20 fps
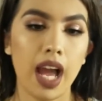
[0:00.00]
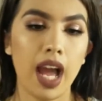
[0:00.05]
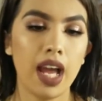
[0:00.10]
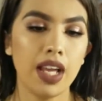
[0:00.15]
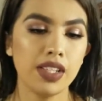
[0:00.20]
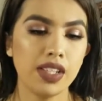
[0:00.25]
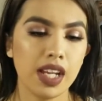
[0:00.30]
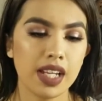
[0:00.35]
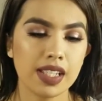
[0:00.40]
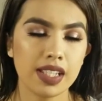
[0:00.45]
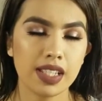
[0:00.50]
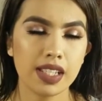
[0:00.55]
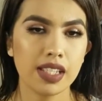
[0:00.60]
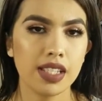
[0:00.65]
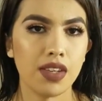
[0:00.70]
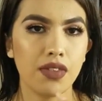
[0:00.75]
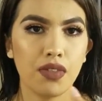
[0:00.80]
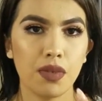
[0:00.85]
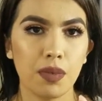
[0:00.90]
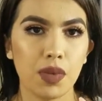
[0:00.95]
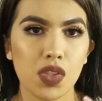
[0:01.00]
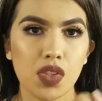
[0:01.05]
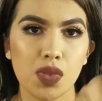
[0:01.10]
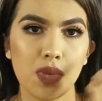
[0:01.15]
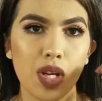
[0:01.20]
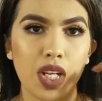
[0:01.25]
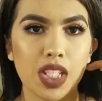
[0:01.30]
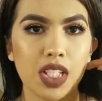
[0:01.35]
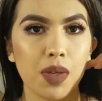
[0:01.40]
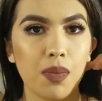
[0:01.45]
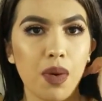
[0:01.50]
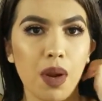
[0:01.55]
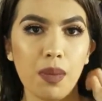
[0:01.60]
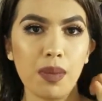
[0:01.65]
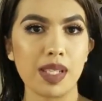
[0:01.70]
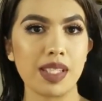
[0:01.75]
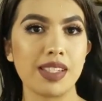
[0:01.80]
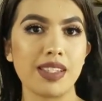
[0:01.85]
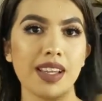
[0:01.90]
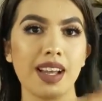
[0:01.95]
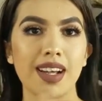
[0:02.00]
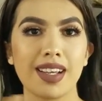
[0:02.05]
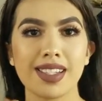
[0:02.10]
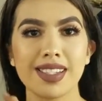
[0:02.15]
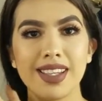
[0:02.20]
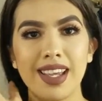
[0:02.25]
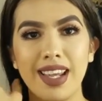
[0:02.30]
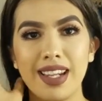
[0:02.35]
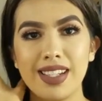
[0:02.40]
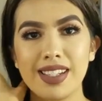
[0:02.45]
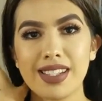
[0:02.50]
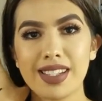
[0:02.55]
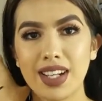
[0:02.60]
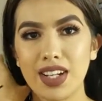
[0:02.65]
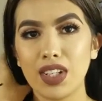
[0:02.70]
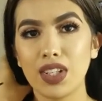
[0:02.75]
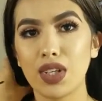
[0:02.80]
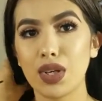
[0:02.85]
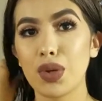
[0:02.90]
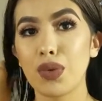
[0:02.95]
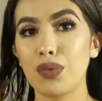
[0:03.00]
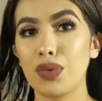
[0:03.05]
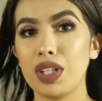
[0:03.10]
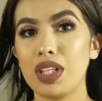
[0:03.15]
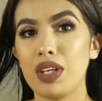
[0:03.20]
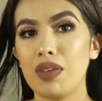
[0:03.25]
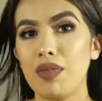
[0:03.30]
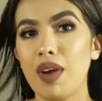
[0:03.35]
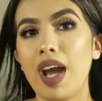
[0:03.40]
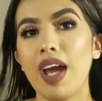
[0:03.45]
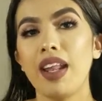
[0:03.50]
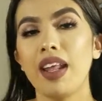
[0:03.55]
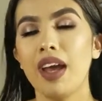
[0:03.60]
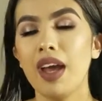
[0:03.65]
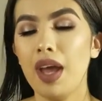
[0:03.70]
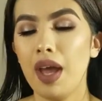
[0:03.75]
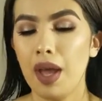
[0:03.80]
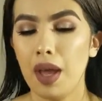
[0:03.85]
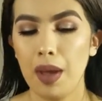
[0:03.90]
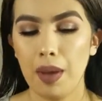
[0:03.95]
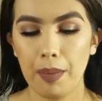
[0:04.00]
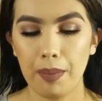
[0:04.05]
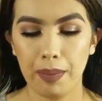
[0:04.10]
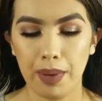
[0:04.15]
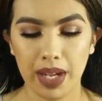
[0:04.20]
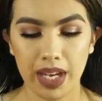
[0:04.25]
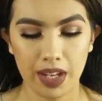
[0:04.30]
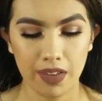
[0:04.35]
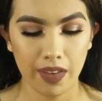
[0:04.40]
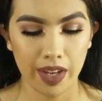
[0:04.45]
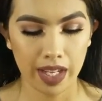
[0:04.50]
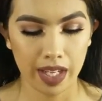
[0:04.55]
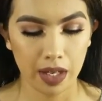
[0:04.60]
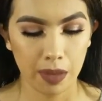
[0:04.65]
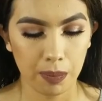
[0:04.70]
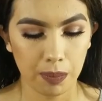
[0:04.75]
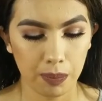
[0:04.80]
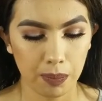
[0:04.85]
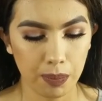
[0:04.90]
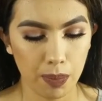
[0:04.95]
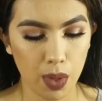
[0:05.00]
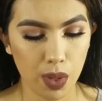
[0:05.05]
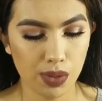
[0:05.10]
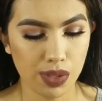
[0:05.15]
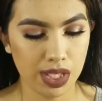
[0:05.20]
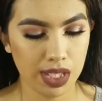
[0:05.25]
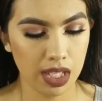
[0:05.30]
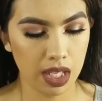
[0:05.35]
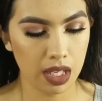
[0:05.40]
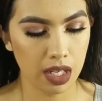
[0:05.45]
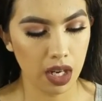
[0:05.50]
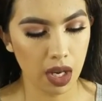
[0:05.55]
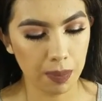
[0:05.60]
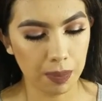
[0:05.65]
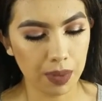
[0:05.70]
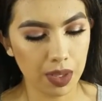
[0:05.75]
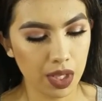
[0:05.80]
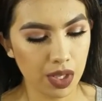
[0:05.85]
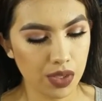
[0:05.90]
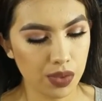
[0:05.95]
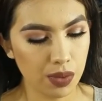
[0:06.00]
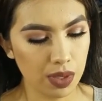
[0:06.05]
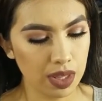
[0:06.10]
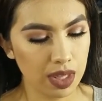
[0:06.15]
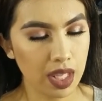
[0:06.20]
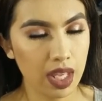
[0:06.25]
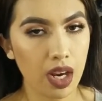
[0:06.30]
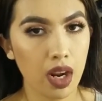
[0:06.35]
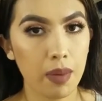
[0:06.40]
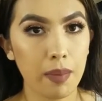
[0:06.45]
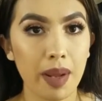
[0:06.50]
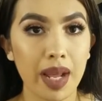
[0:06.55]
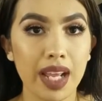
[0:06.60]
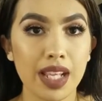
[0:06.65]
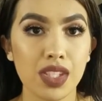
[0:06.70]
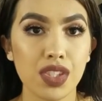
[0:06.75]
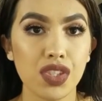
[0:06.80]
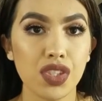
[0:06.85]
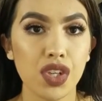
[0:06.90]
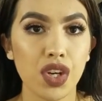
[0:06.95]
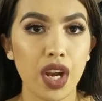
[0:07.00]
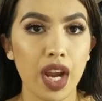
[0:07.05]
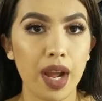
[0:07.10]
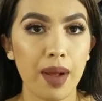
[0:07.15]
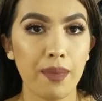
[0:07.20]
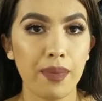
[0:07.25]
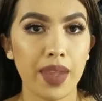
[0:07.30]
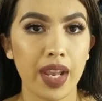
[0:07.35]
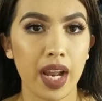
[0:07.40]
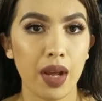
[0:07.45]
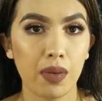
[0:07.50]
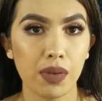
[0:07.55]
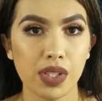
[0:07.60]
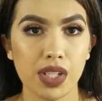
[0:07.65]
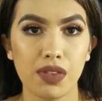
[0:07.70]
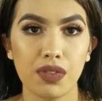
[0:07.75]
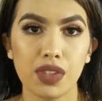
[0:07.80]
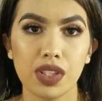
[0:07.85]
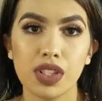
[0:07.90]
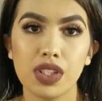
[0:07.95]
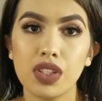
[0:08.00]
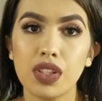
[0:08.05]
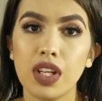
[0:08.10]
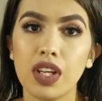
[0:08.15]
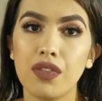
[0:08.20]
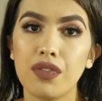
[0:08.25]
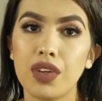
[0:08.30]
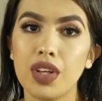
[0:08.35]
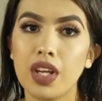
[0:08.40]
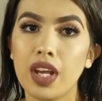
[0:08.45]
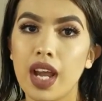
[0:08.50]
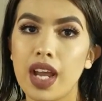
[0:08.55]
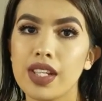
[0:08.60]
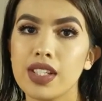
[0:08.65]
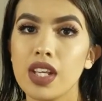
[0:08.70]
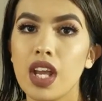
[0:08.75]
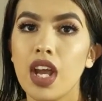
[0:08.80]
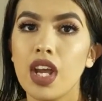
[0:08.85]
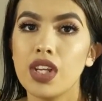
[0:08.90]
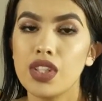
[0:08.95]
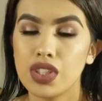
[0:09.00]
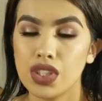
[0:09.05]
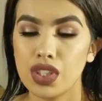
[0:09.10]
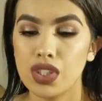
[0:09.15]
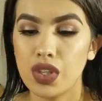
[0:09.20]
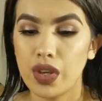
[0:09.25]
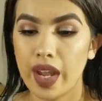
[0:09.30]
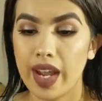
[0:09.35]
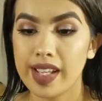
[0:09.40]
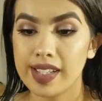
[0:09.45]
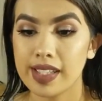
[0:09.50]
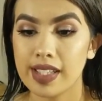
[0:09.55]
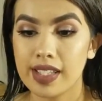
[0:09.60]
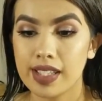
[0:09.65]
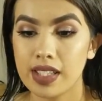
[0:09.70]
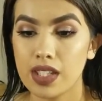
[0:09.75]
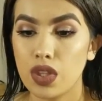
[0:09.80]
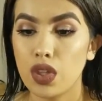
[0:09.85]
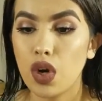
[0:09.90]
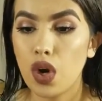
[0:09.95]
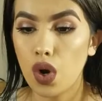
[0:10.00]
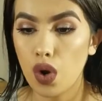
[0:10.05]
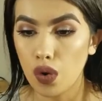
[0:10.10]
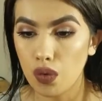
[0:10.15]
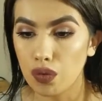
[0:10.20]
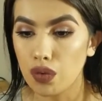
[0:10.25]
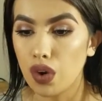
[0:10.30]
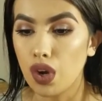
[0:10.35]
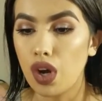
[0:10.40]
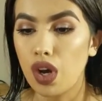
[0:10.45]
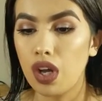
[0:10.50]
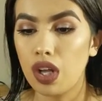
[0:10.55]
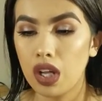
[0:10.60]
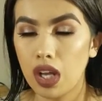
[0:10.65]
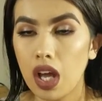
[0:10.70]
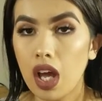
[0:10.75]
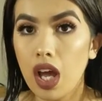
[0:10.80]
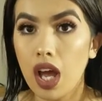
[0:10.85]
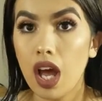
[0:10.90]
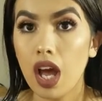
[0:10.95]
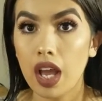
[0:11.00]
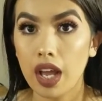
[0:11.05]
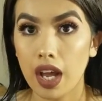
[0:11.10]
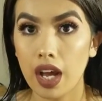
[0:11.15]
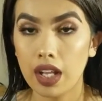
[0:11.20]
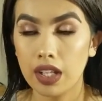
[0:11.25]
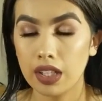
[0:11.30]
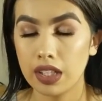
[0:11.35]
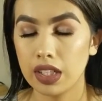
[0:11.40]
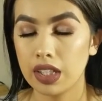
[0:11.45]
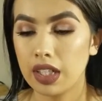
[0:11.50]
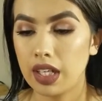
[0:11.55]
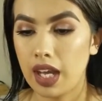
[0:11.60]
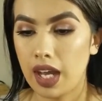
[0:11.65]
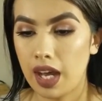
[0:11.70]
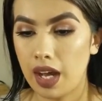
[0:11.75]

As you guys can see from the swatch, it probably sucks and it's going to look really red. But if I can post an up close with it on my Instagram, then I will definitely do that for you guys, just so you guys can see the overall color.